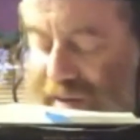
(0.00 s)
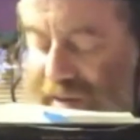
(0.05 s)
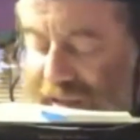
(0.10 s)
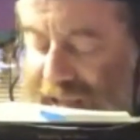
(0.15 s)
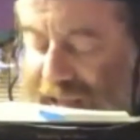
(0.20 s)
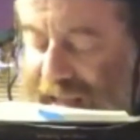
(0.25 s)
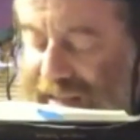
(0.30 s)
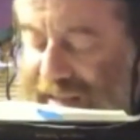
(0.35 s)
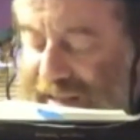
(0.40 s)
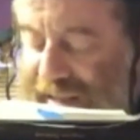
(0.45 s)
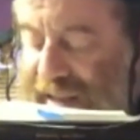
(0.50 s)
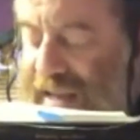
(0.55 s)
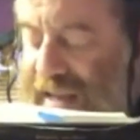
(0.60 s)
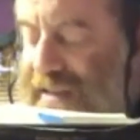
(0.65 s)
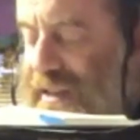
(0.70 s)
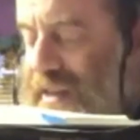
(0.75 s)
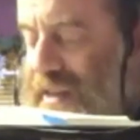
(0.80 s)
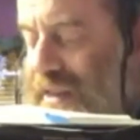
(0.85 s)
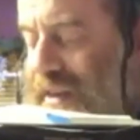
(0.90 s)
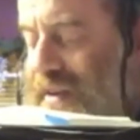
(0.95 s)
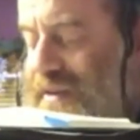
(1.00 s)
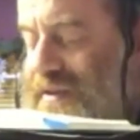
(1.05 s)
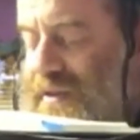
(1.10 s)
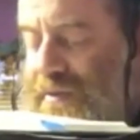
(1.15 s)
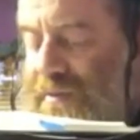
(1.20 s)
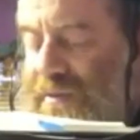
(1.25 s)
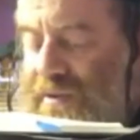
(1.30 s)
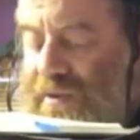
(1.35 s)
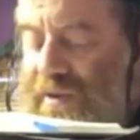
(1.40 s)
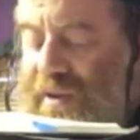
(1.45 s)
So that's the thing.
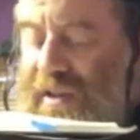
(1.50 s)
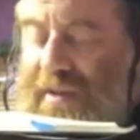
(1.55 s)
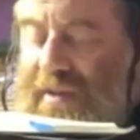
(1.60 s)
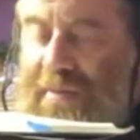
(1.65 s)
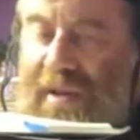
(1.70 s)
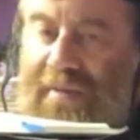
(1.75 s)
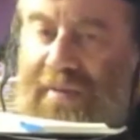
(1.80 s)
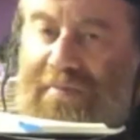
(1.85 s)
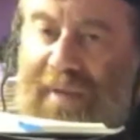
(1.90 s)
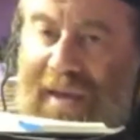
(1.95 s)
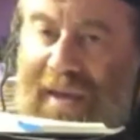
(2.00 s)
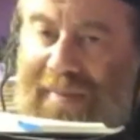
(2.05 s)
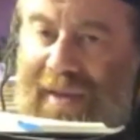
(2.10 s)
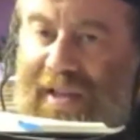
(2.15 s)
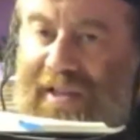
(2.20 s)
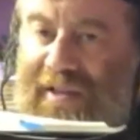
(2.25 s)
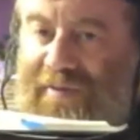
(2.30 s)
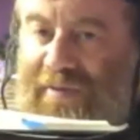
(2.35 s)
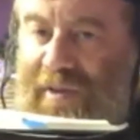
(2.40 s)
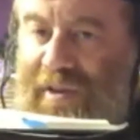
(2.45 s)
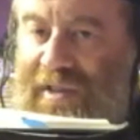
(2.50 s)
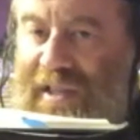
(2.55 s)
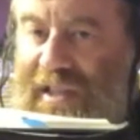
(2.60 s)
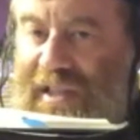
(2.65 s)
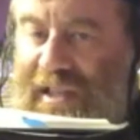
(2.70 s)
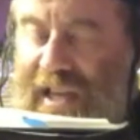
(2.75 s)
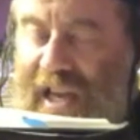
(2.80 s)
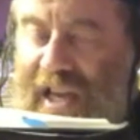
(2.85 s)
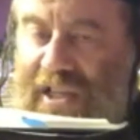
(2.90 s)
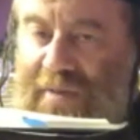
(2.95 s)
So during the meal, maybe it's for
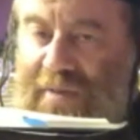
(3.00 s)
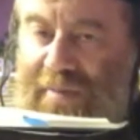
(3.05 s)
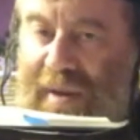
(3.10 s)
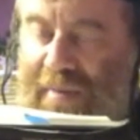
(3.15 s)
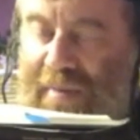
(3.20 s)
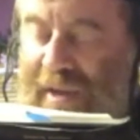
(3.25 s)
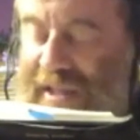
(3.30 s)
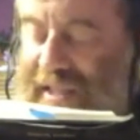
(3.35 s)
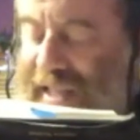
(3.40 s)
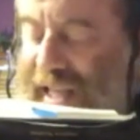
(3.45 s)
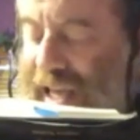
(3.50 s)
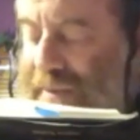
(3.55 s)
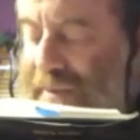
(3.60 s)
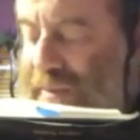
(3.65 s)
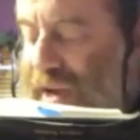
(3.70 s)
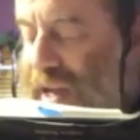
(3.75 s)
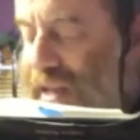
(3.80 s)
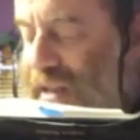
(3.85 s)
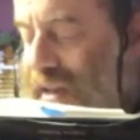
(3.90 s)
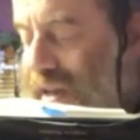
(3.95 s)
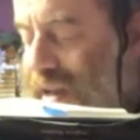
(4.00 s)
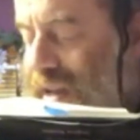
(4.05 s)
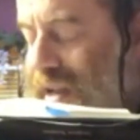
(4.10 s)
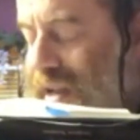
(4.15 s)
satiation, maybe it's like bread.